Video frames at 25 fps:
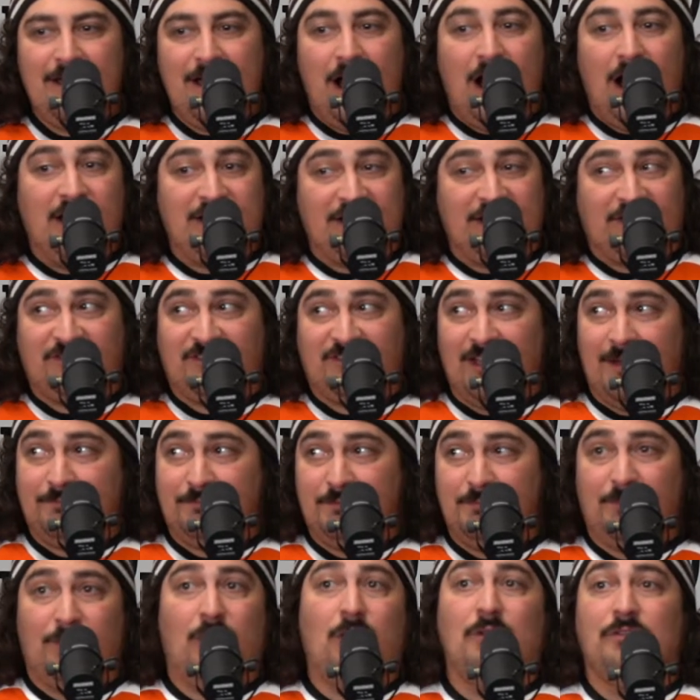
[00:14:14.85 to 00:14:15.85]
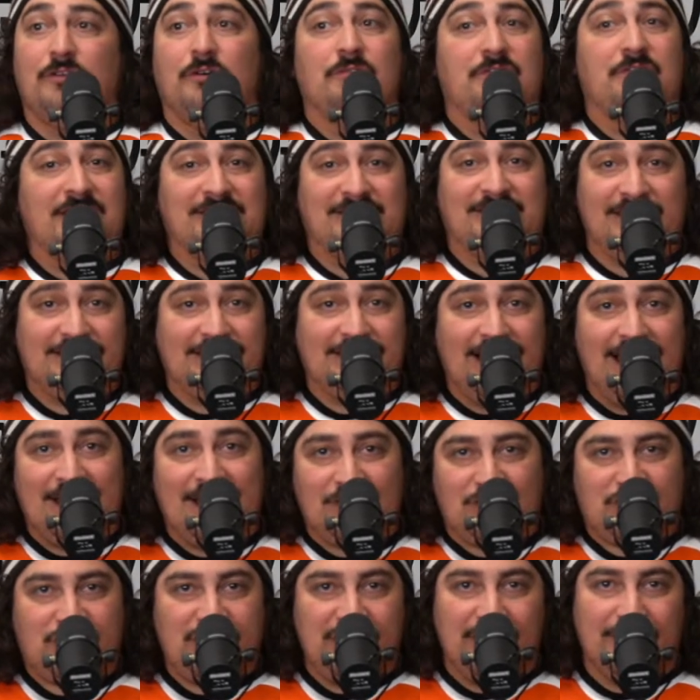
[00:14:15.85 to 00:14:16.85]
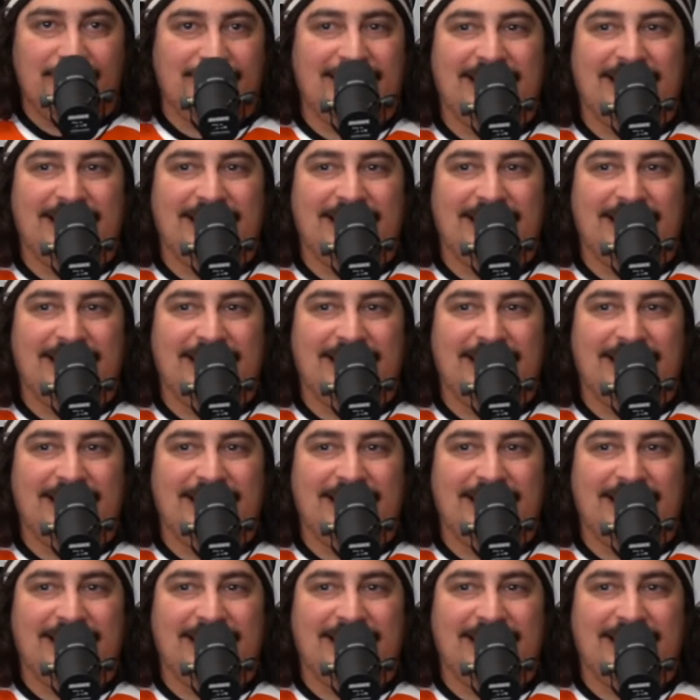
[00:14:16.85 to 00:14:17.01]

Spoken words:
unacceptable, although they did last year.